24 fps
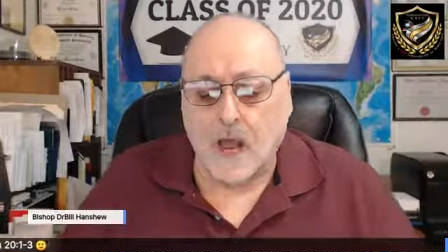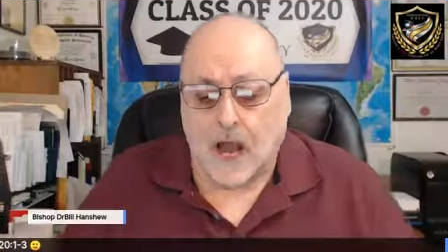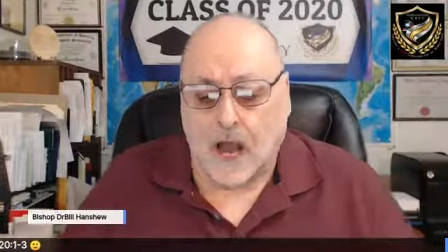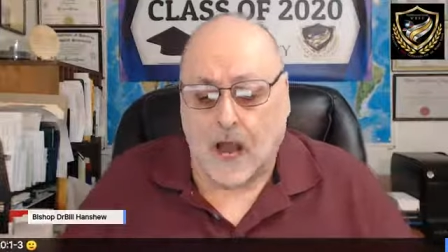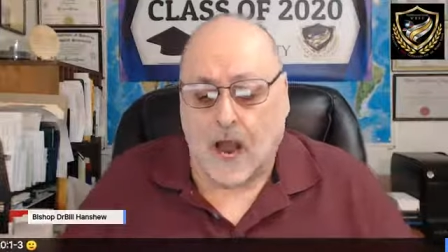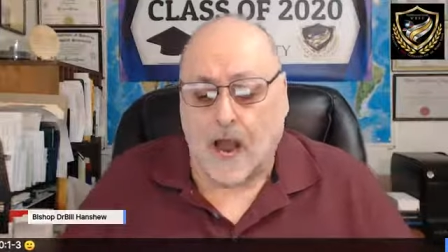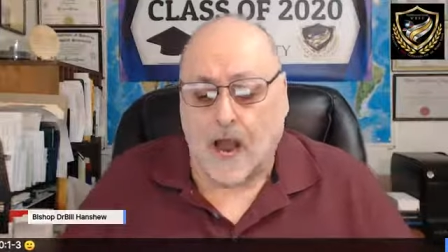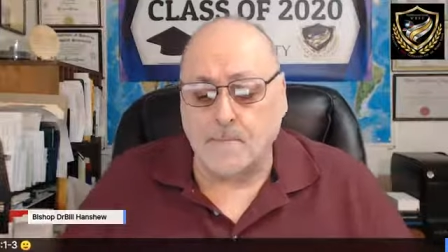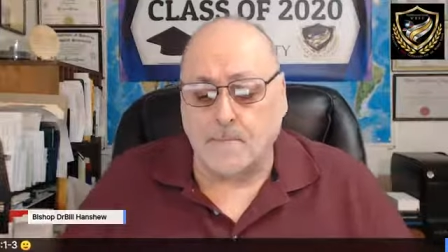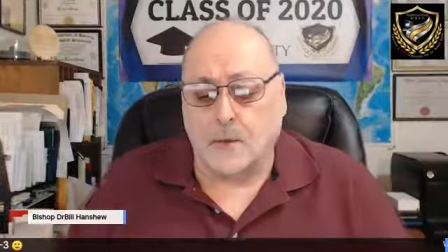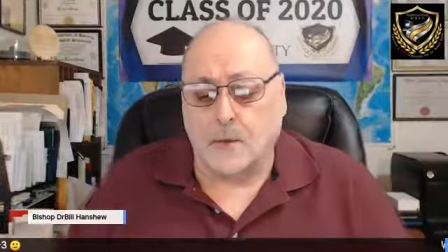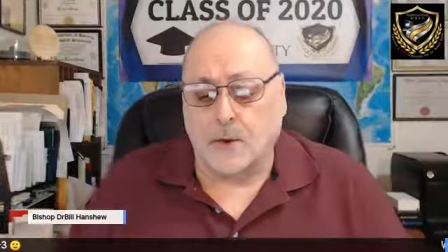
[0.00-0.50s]

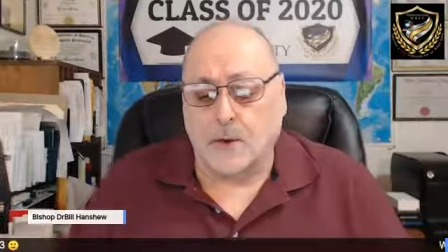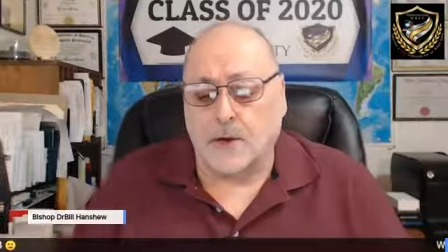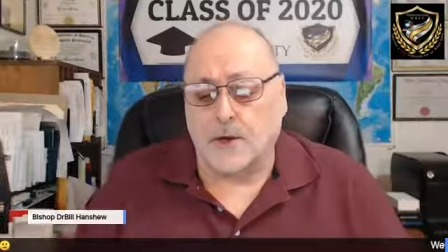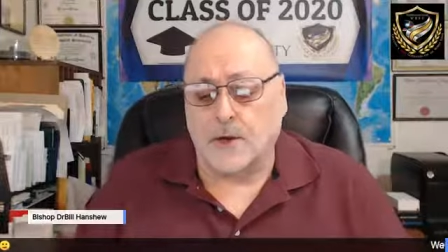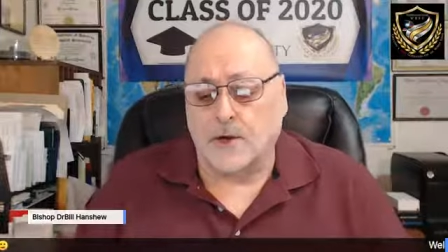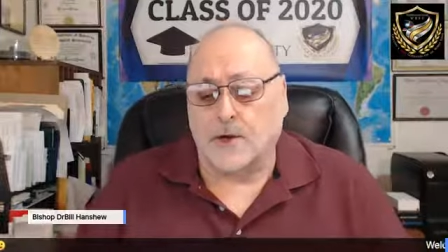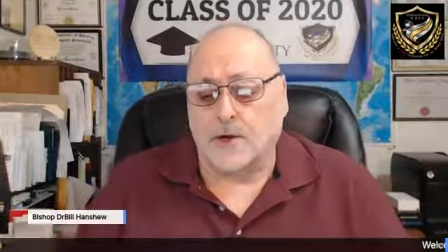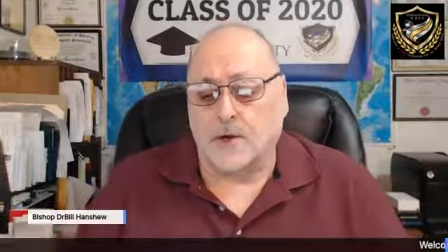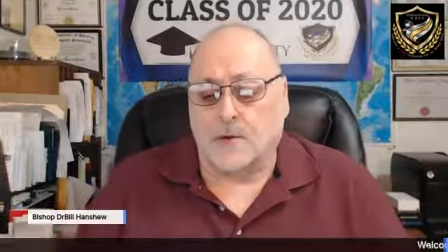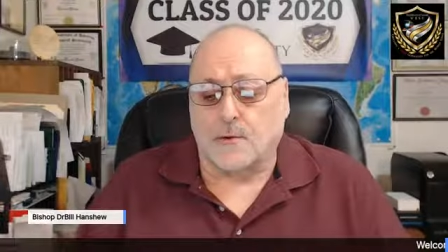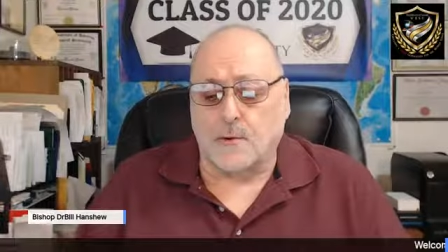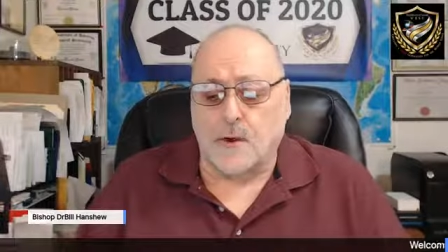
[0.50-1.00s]
I pointed
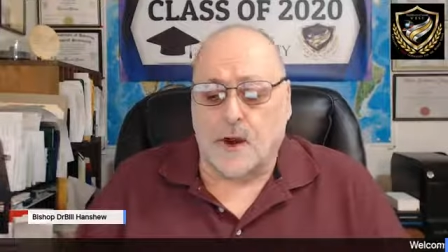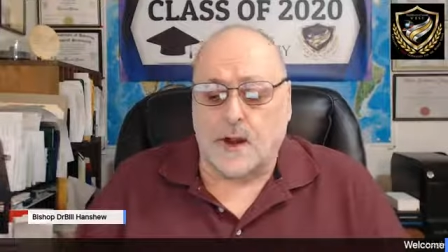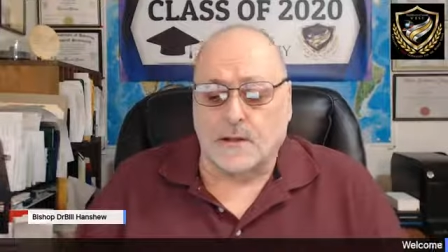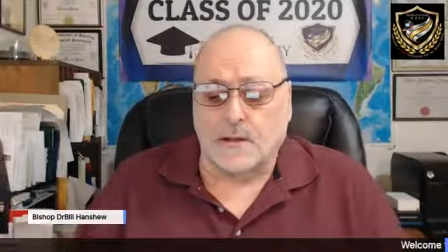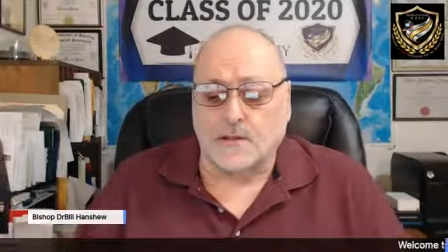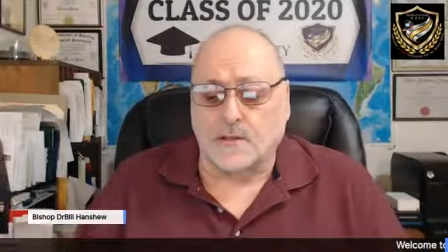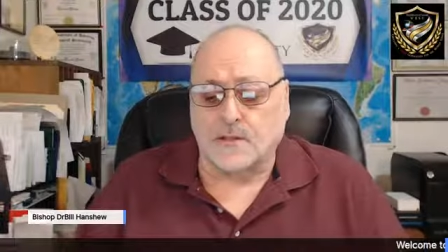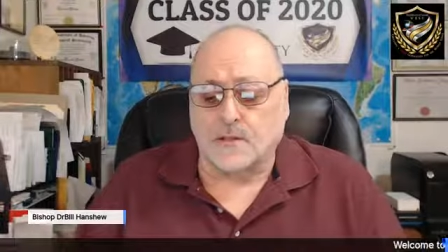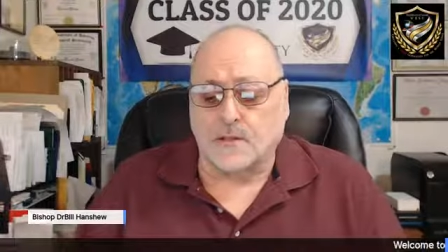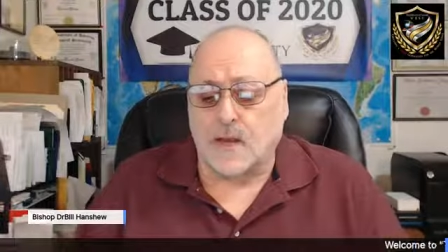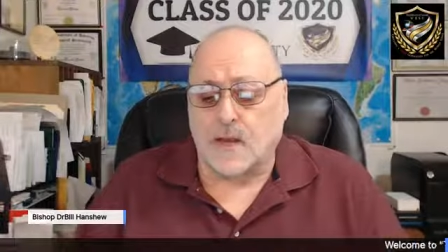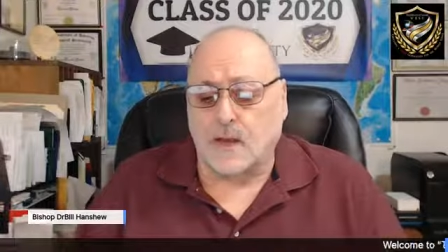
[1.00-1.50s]
to the ground,
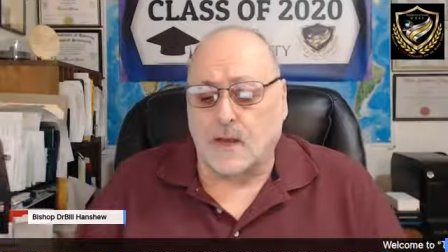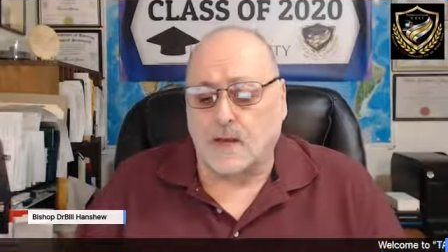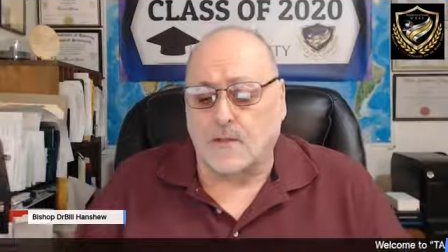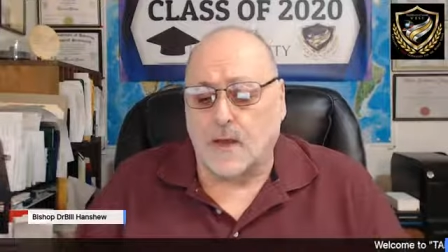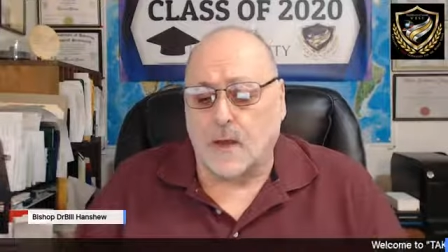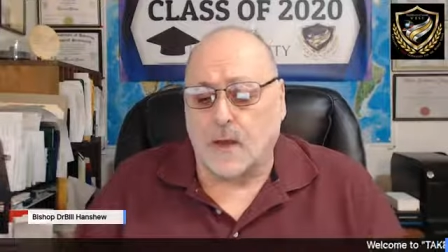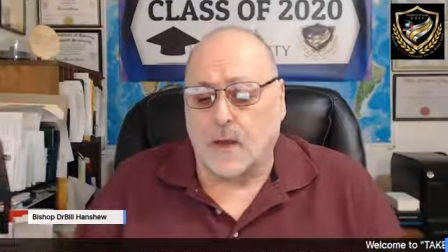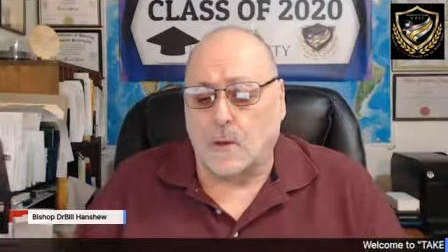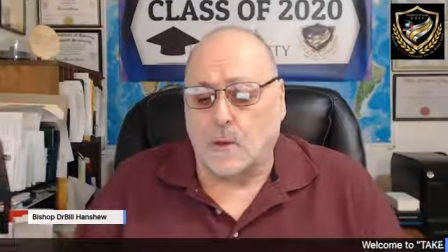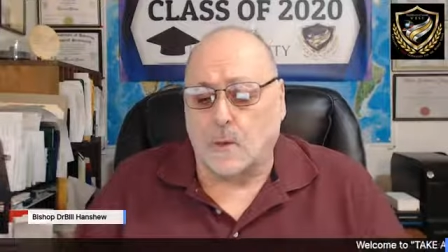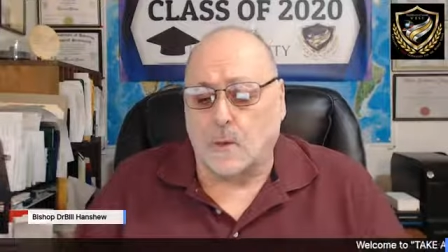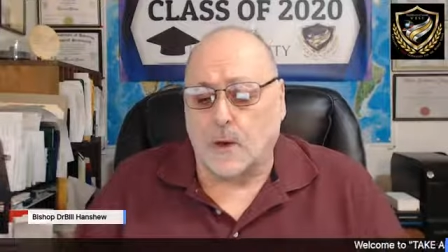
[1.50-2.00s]
saying
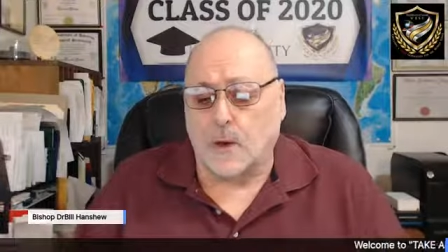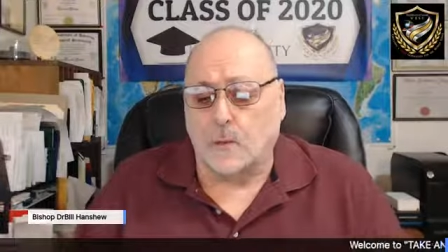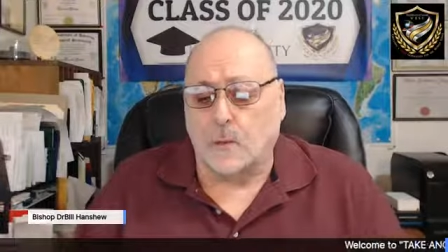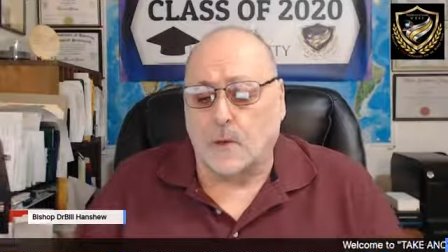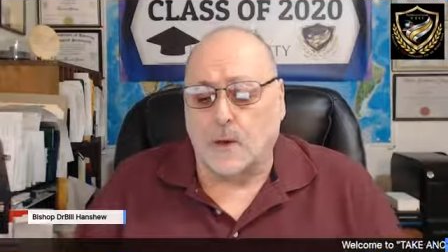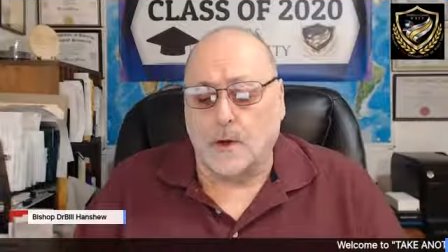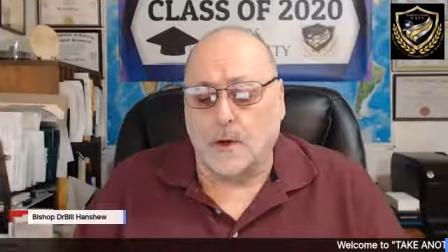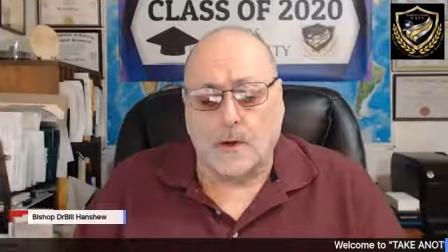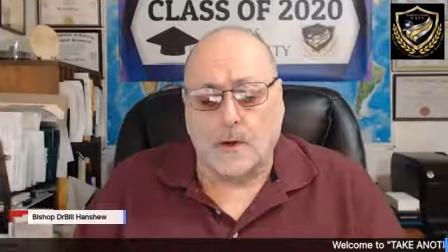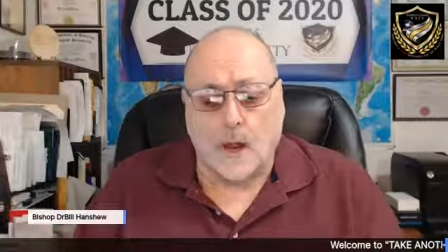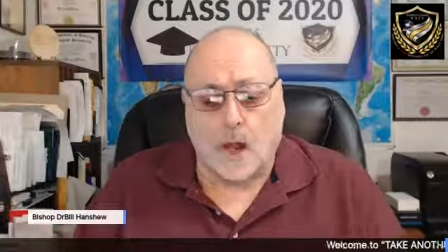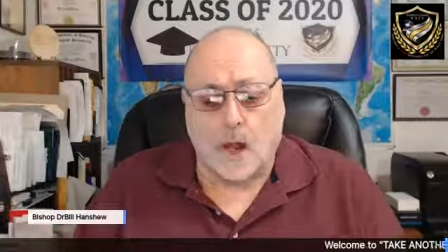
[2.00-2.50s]
that we
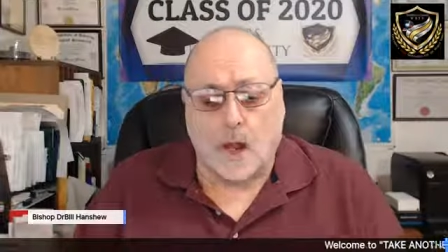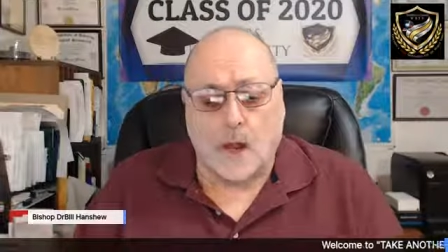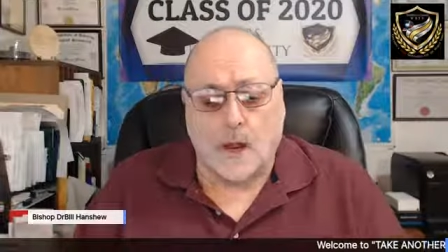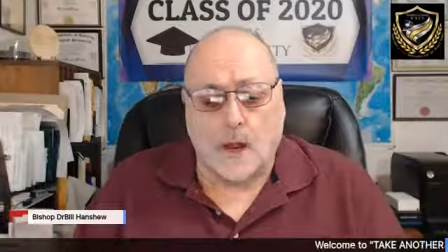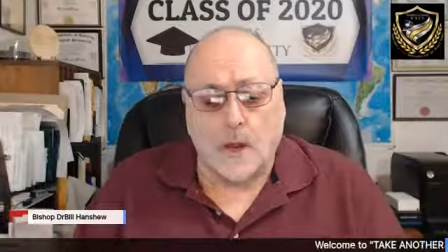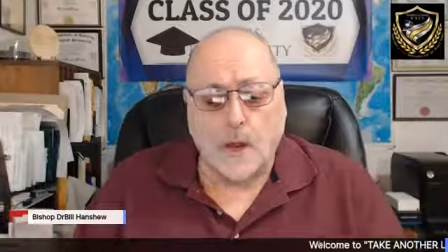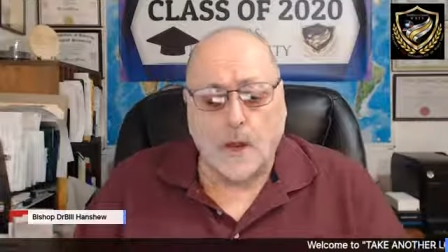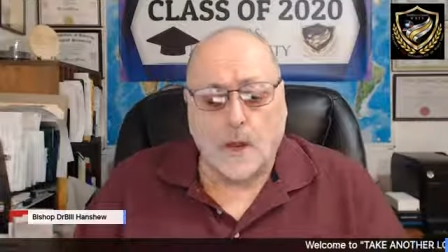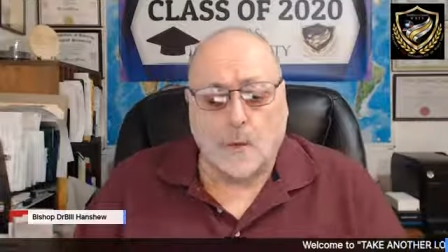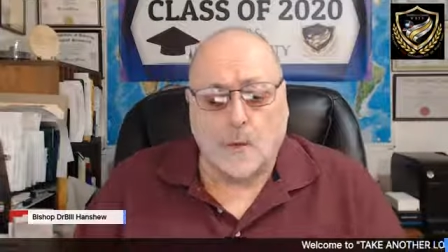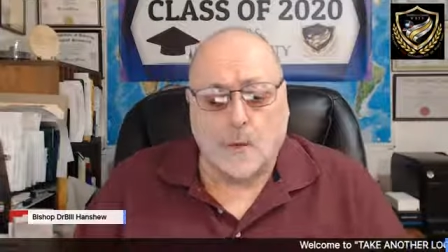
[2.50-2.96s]
would not,